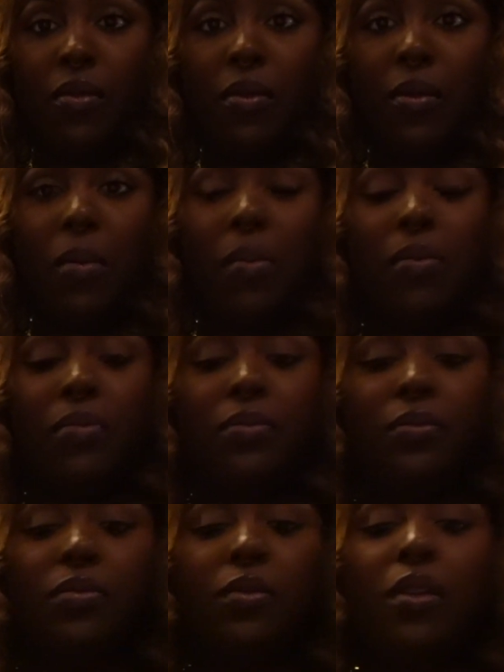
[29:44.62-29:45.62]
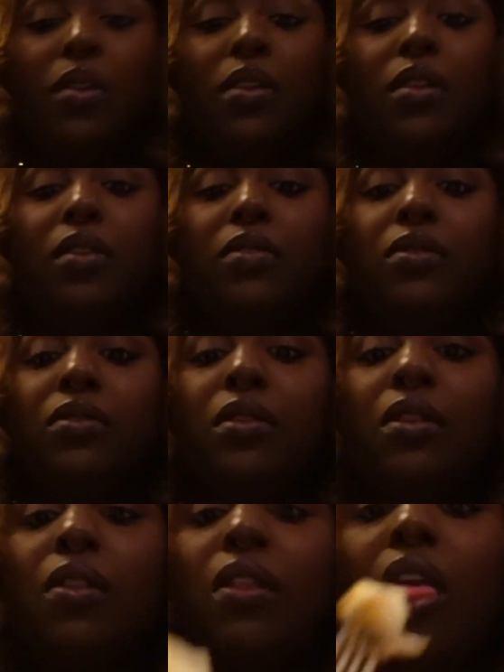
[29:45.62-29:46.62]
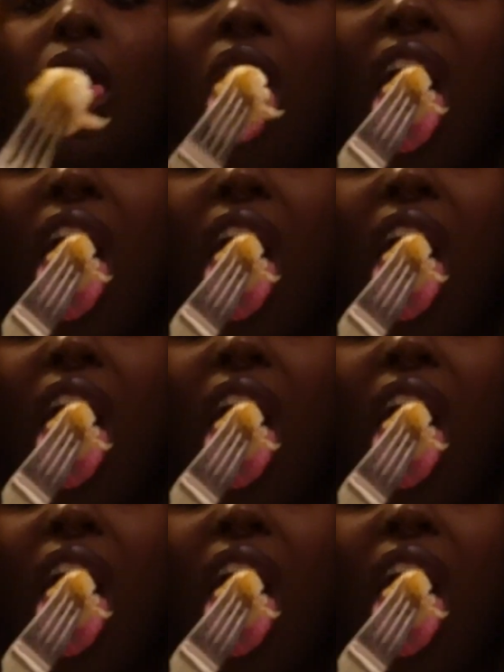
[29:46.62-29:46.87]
and cheese. She didn't drink it. I,